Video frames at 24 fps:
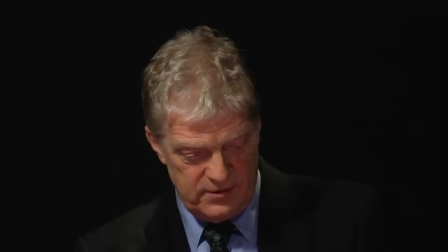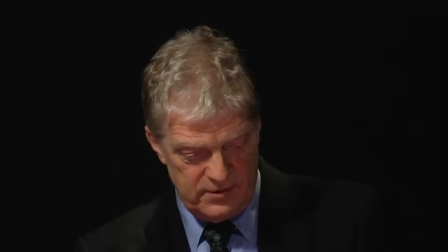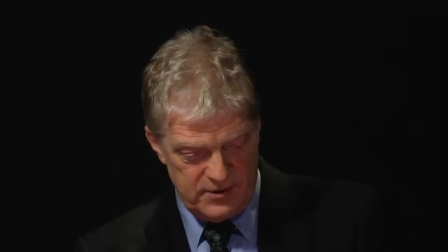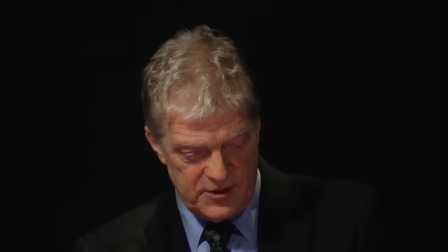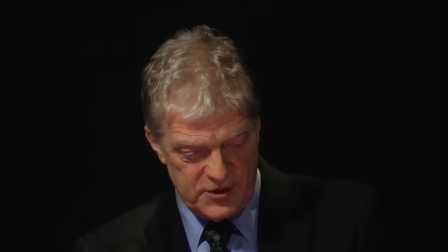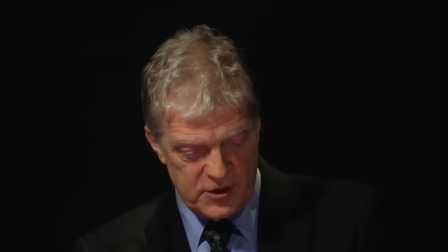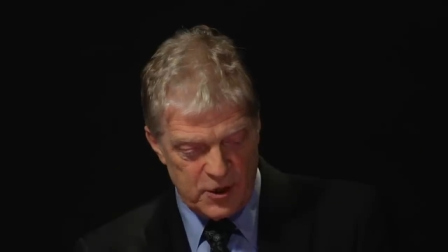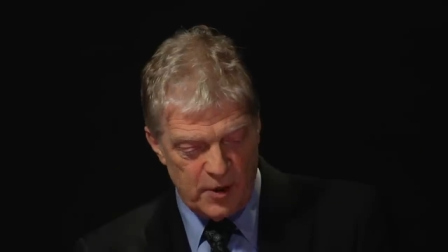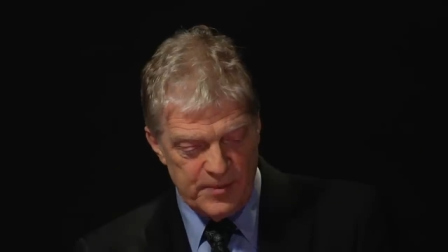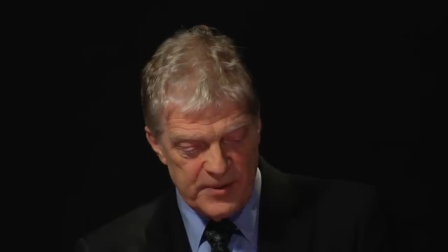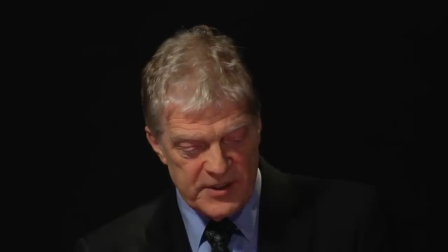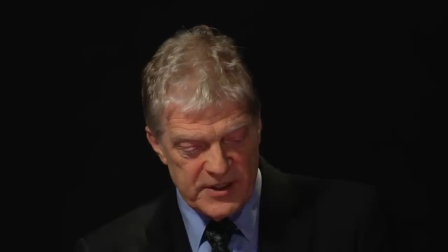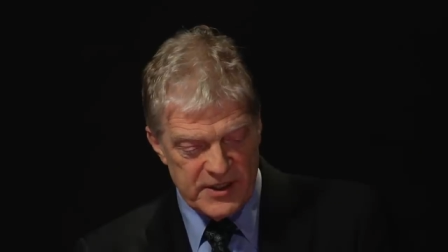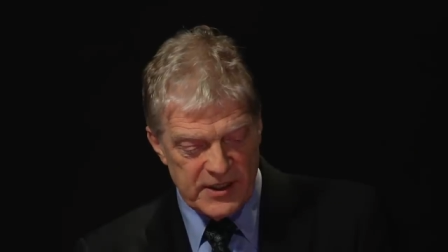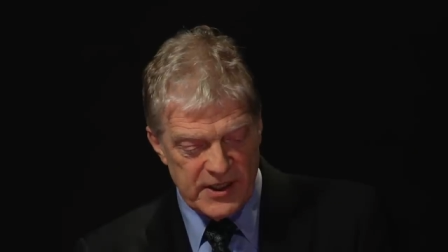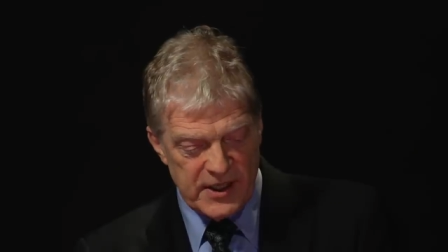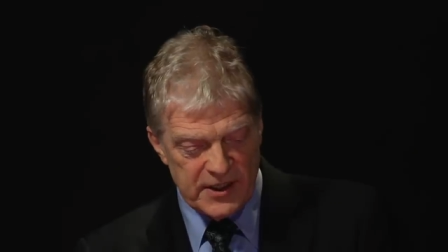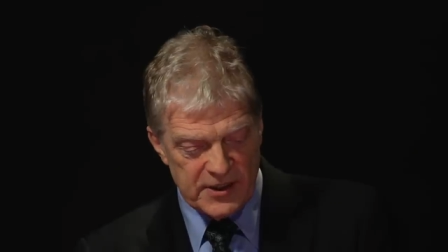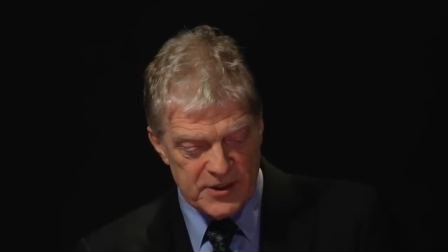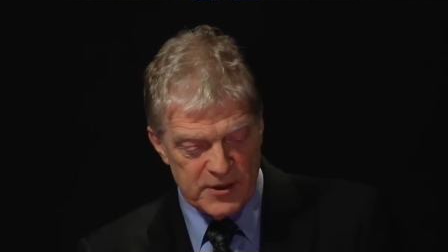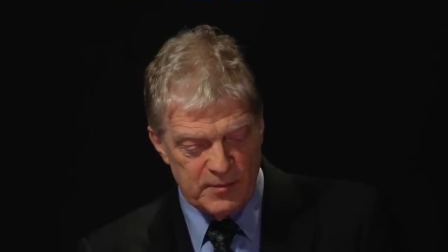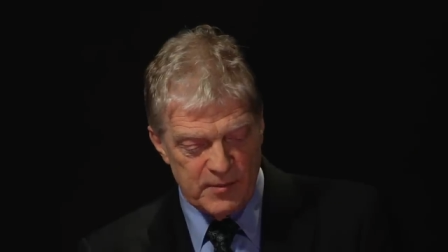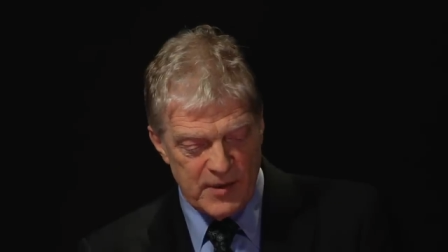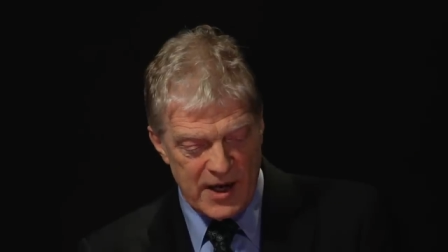stopping to
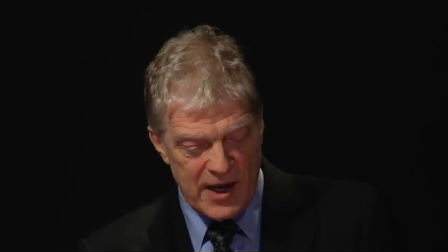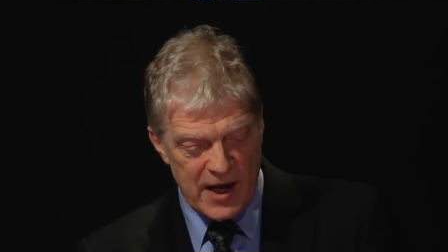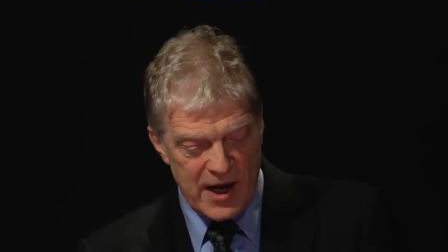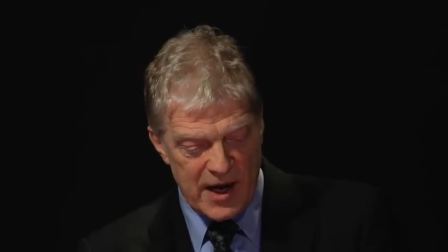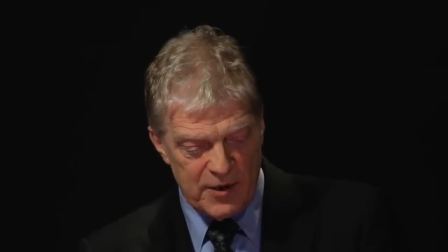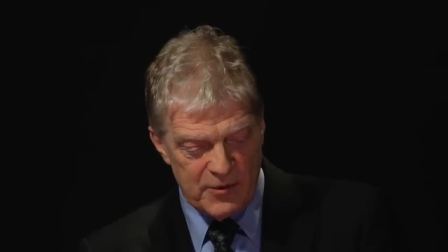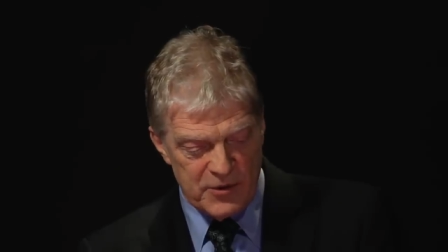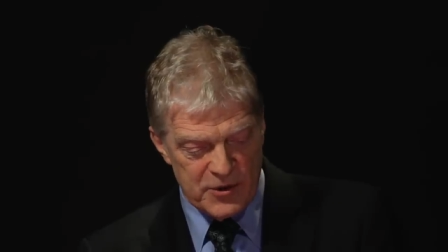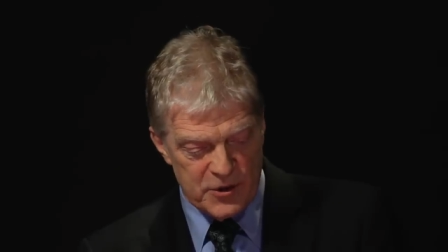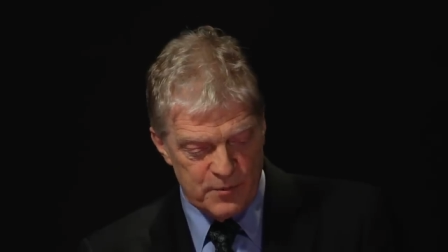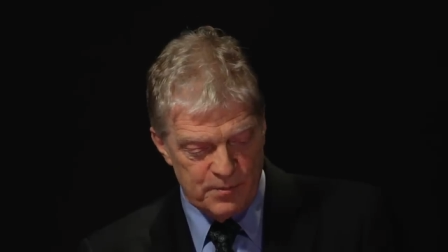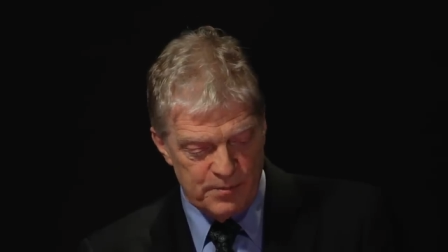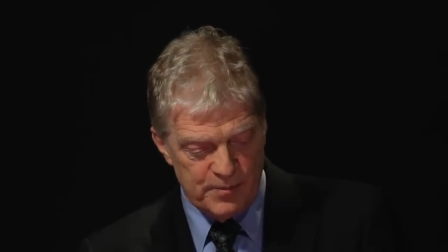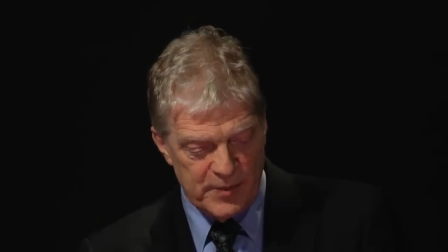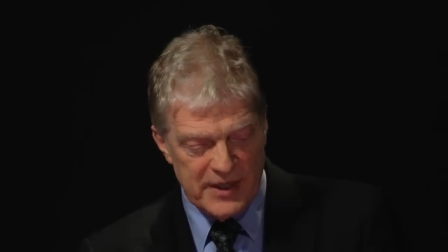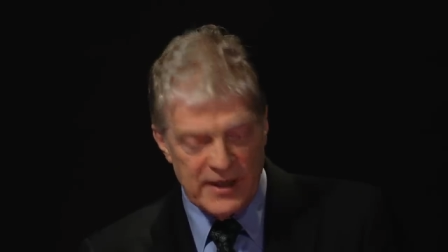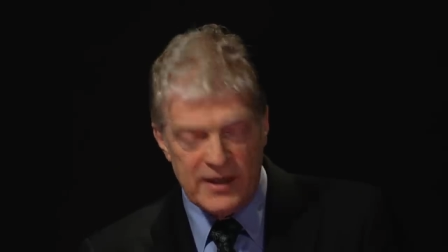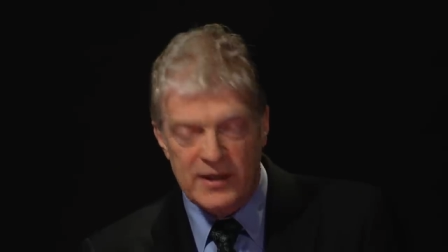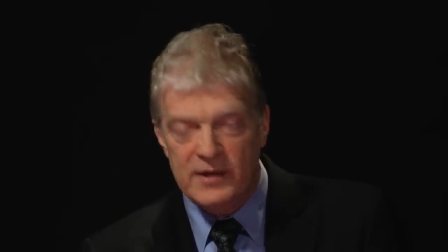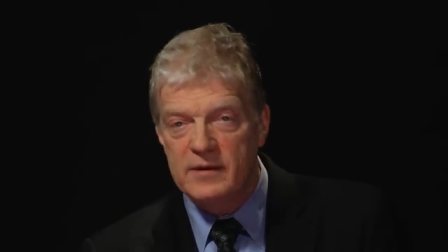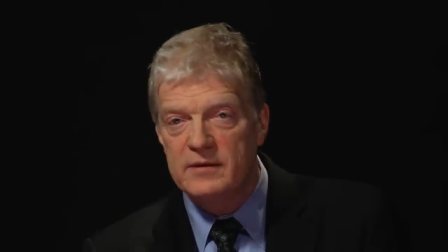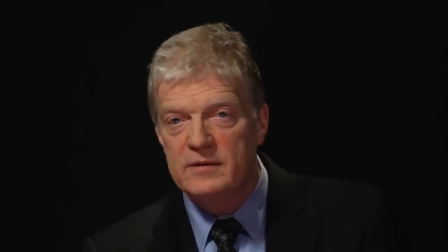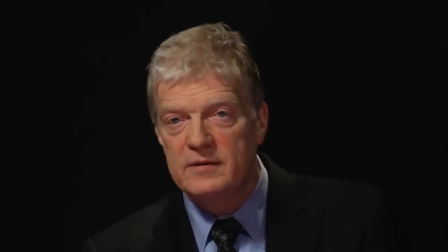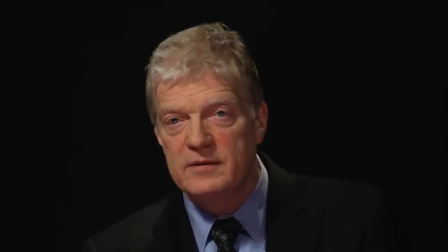collect some Irish
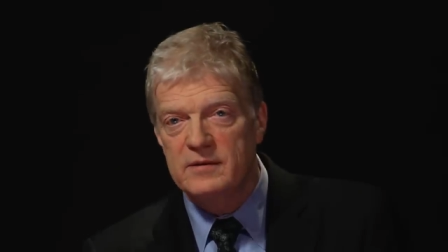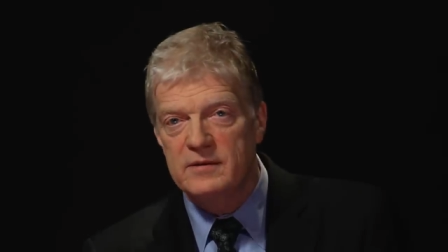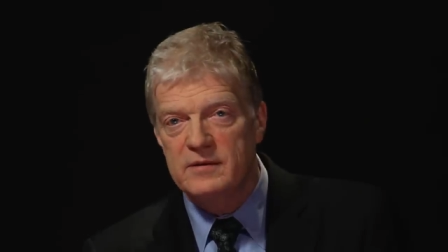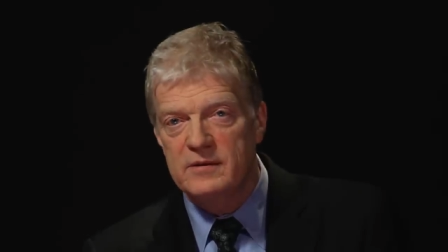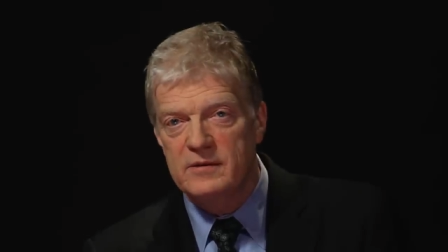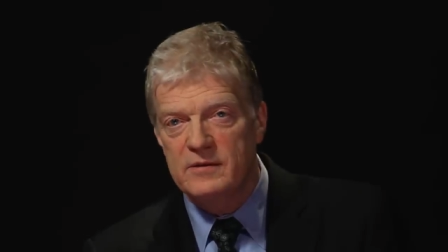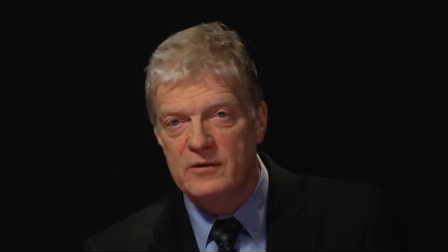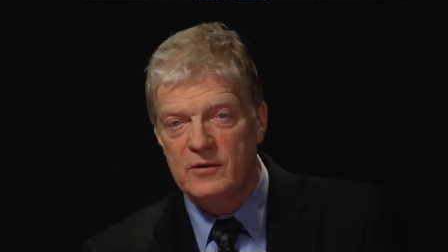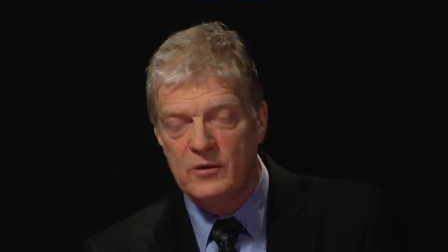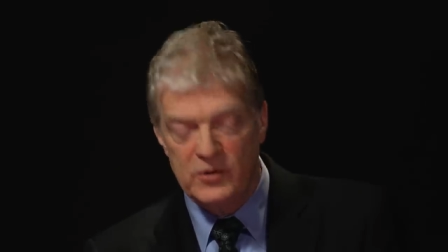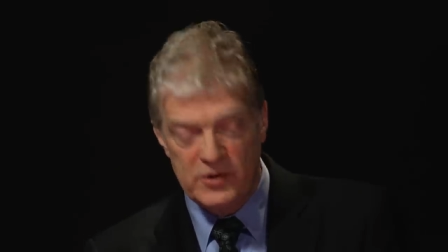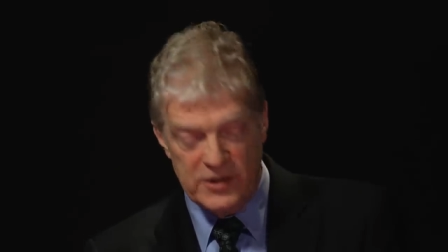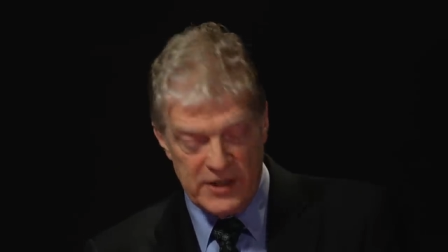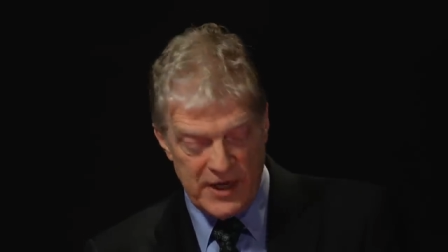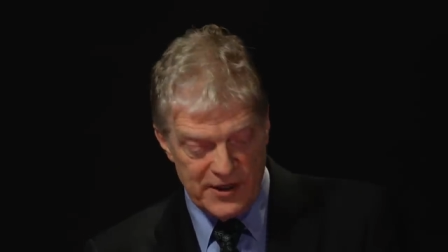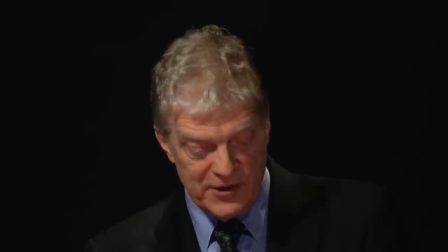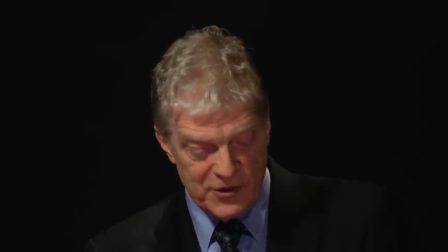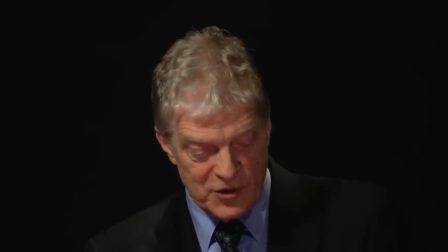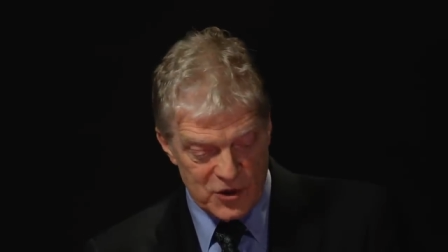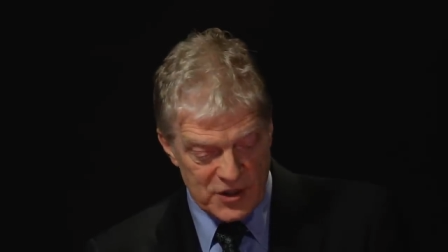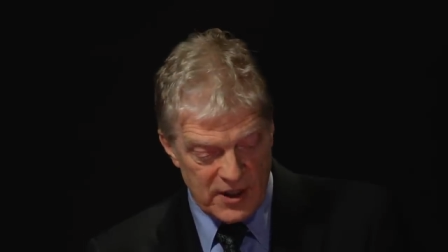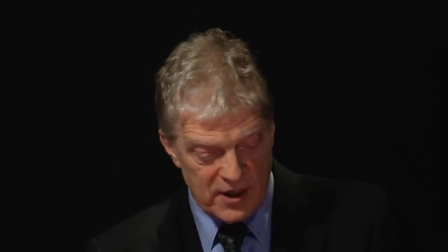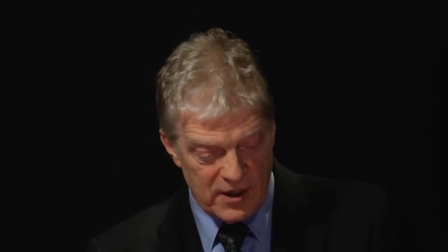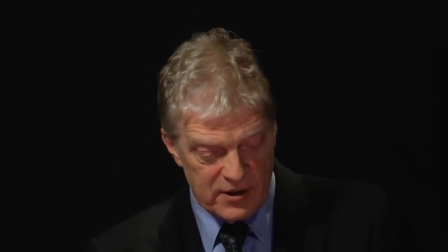beer or
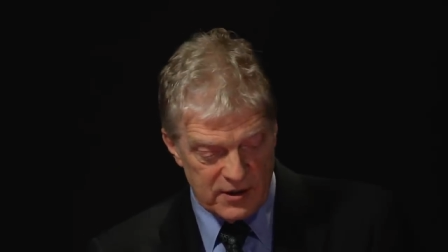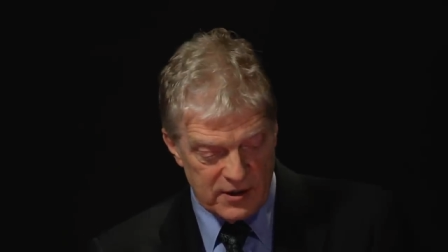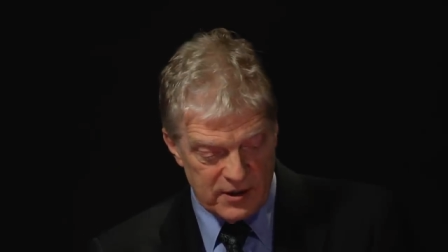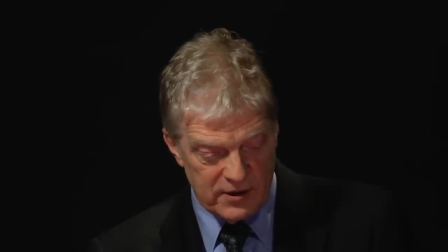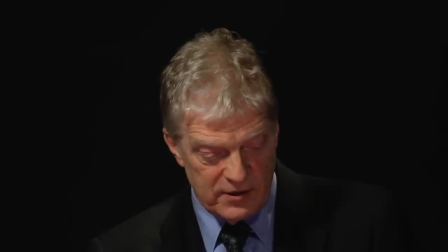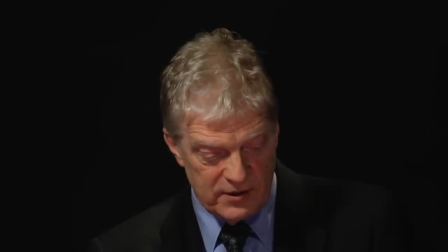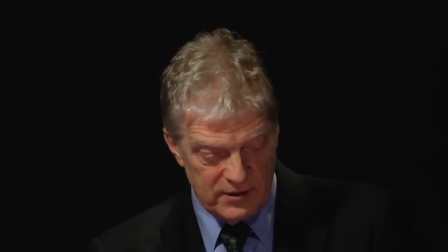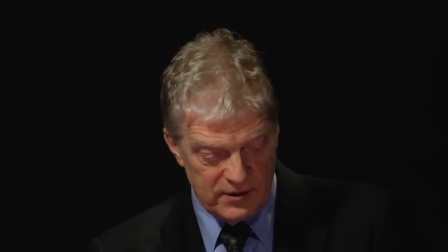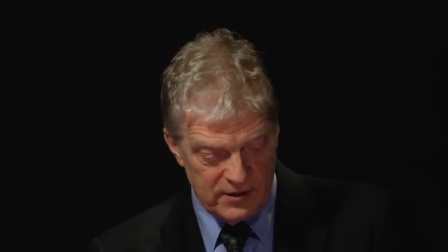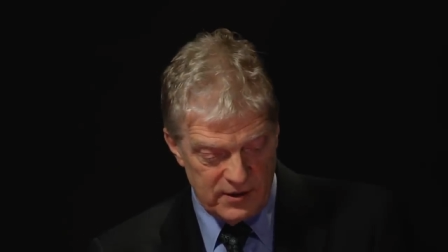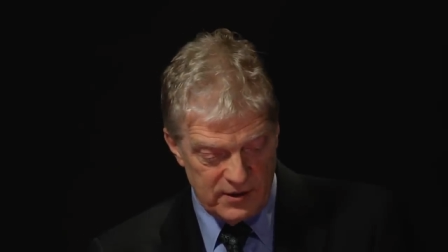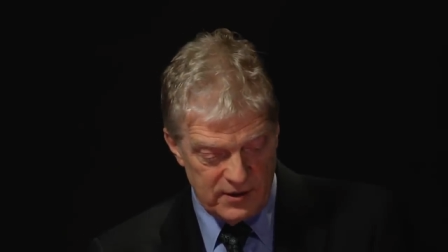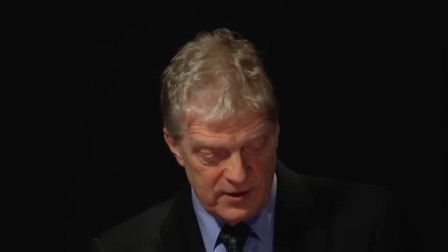Danish lager,